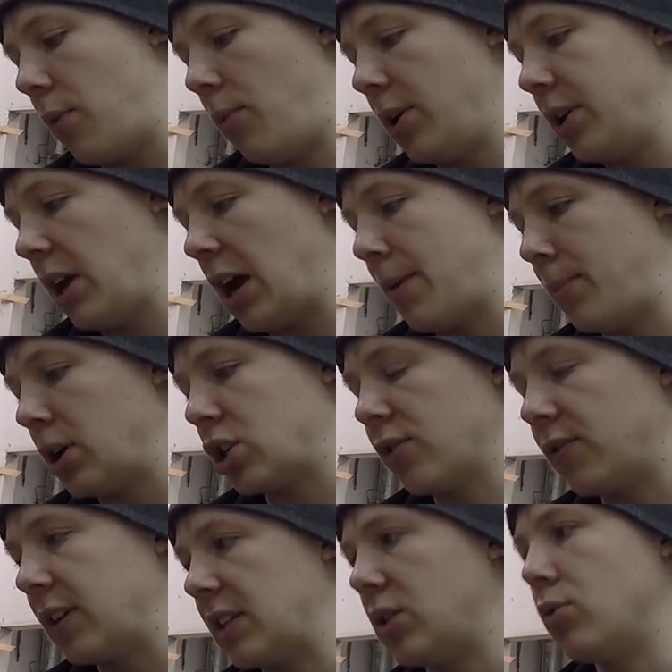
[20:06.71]
I wonder how much
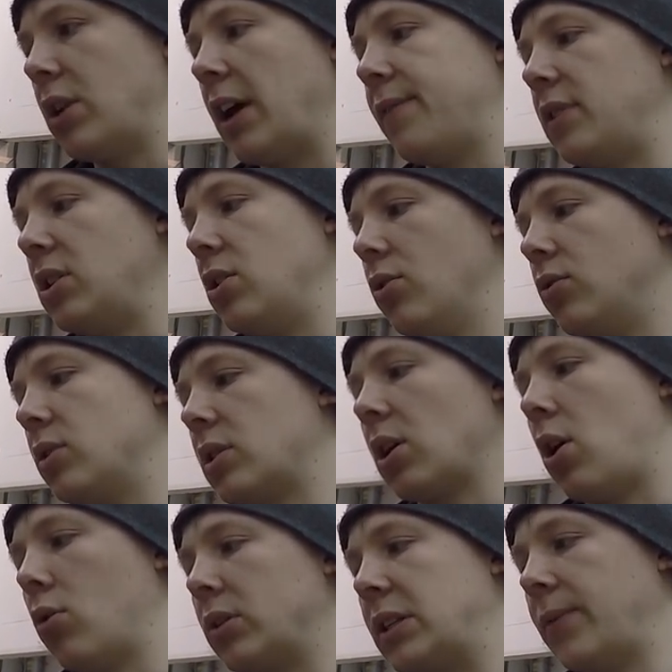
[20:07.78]
of this you would have to use
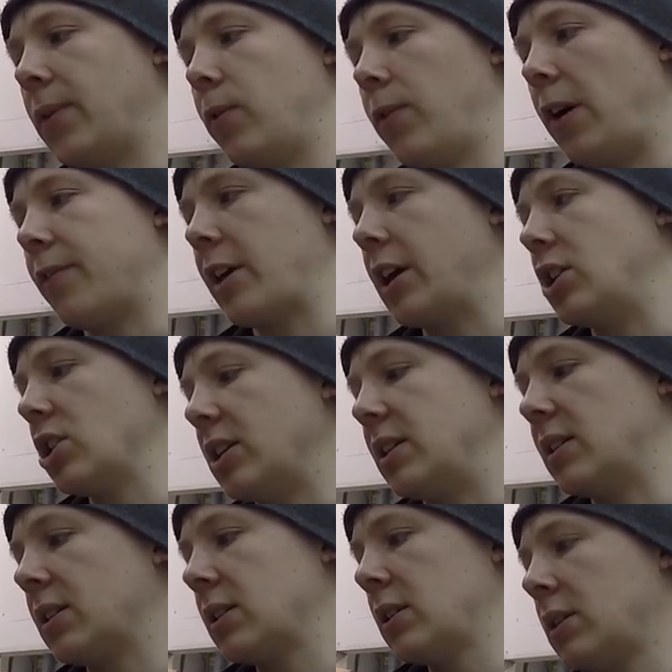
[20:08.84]
to hold 75
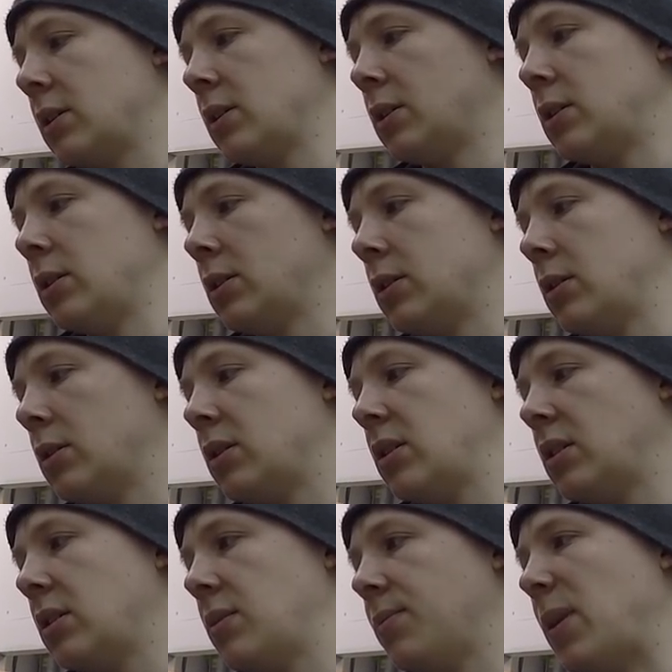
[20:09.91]
kgs.
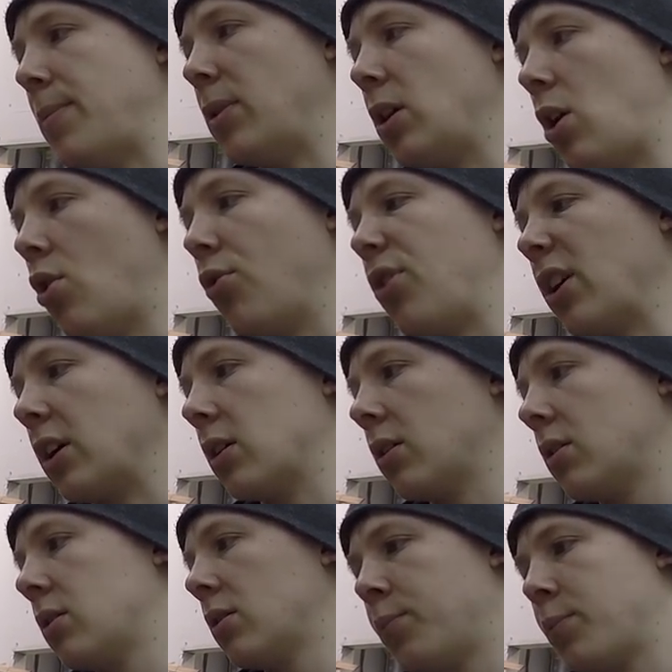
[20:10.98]
Maybe the whole thing.
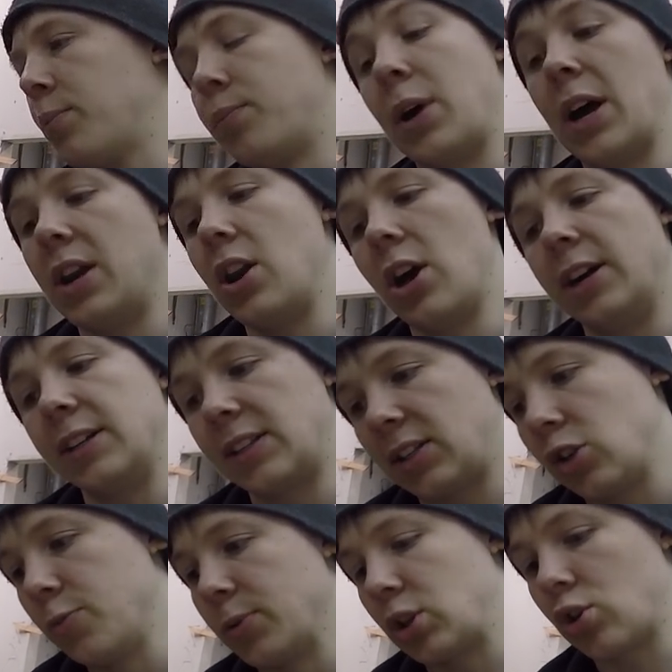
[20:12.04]
But no, it's
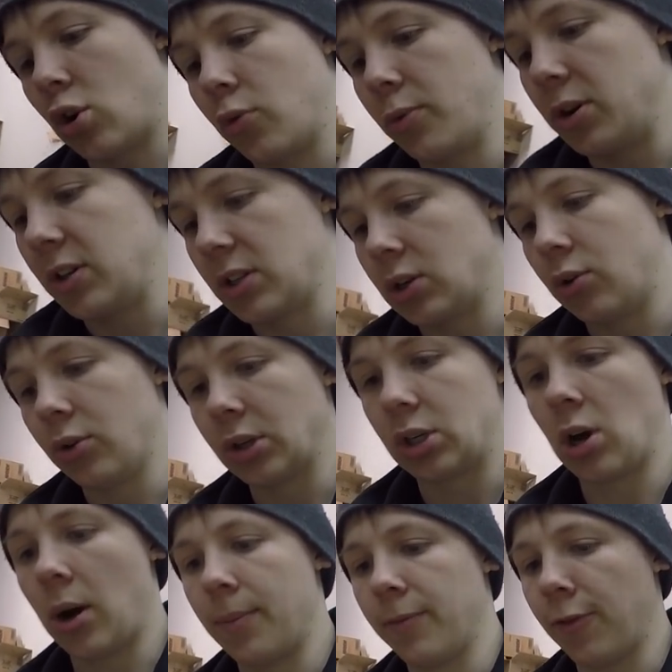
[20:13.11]
super strong. We use it all the
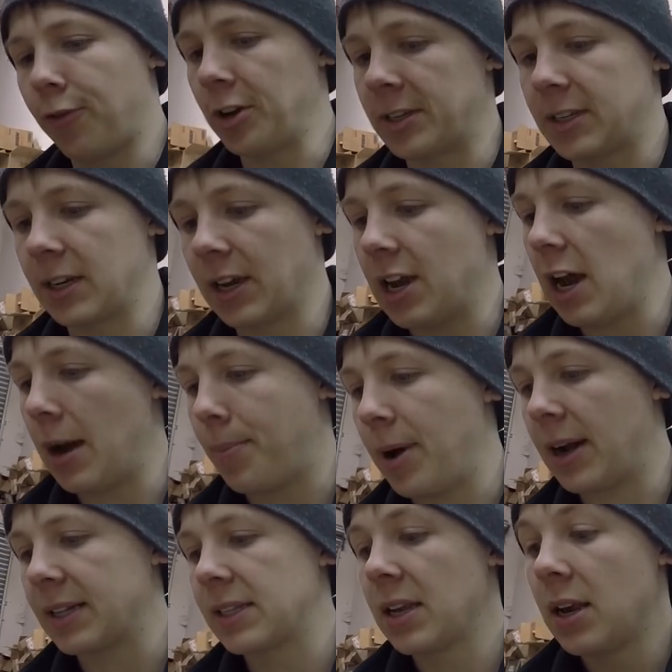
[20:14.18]
time for fixing car
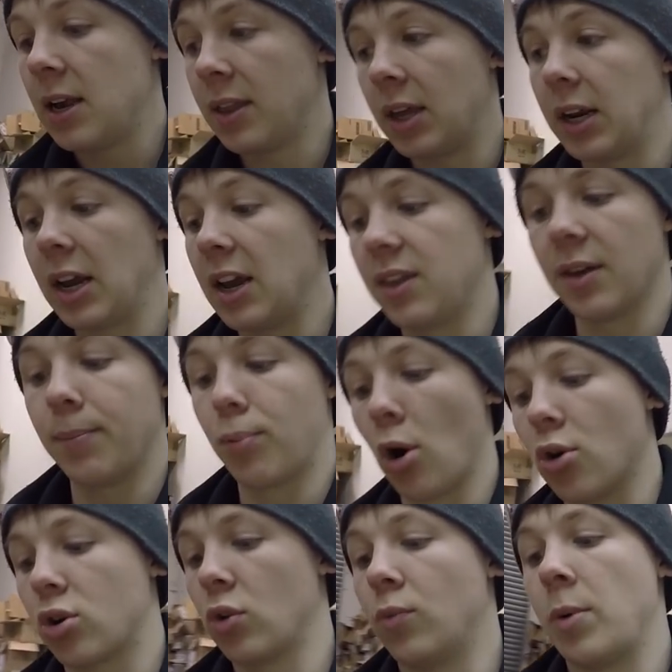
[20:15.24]
parts that are either
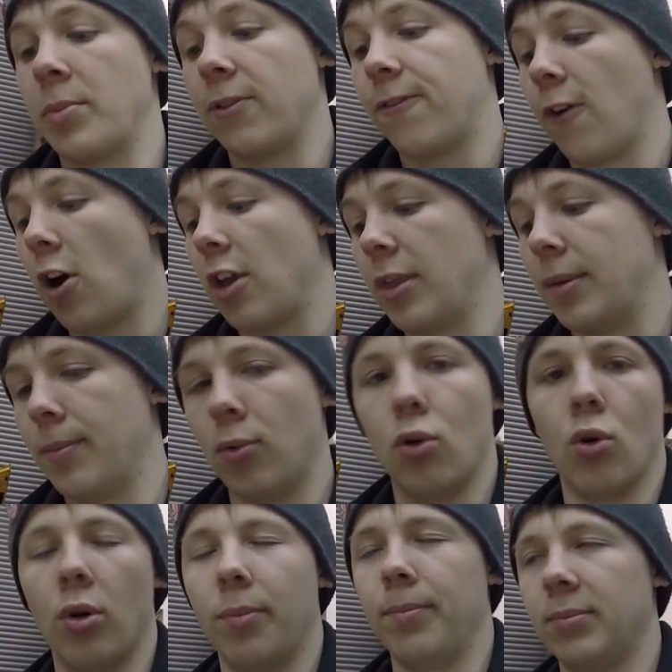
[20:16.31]
broken when we find them,
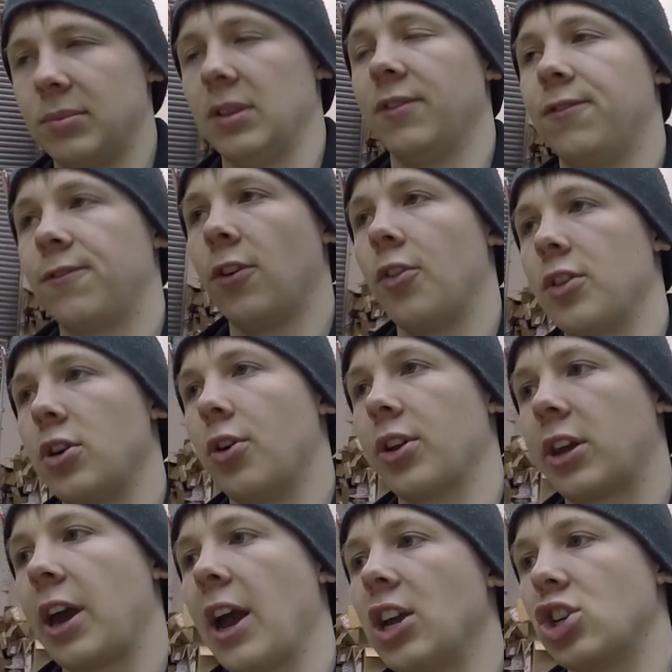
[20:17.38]
or if on the odd
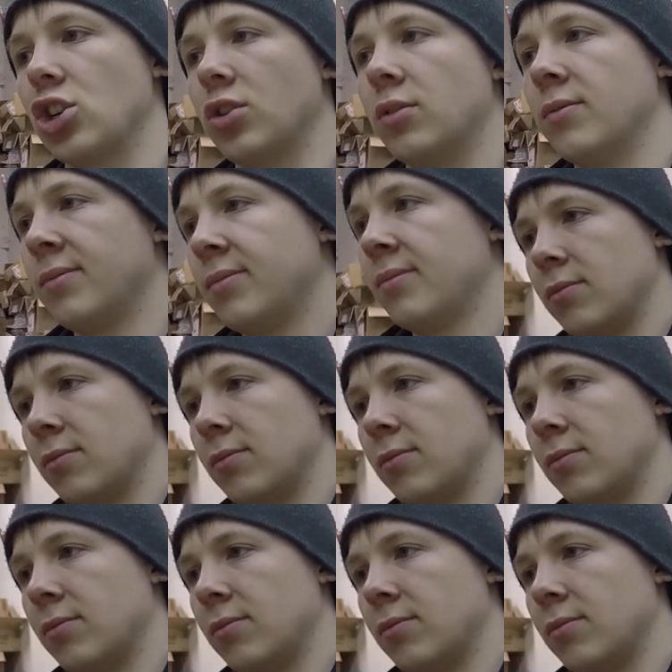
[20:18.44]
occasion.